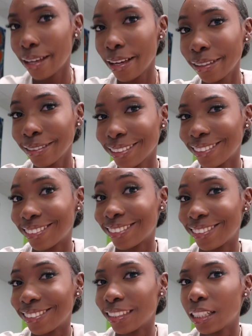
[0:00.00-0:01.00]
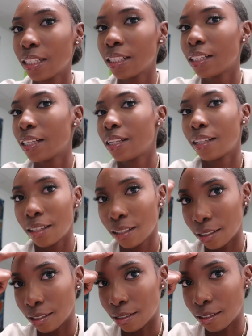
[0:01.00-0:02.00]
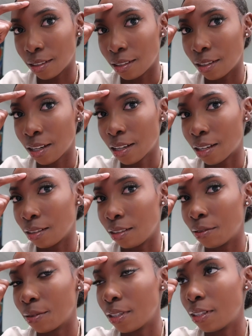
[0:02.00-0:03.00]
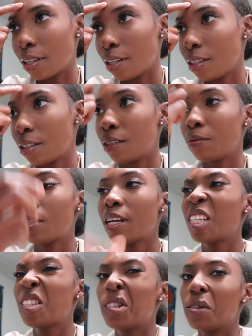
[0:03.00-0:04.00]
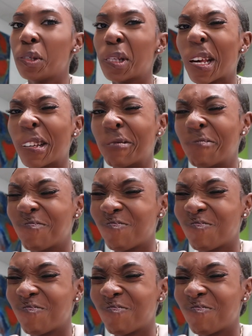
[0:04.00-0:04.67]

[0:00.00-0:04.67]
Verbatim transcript: I understand. I gotta get rid of that. Um today's Tuesday.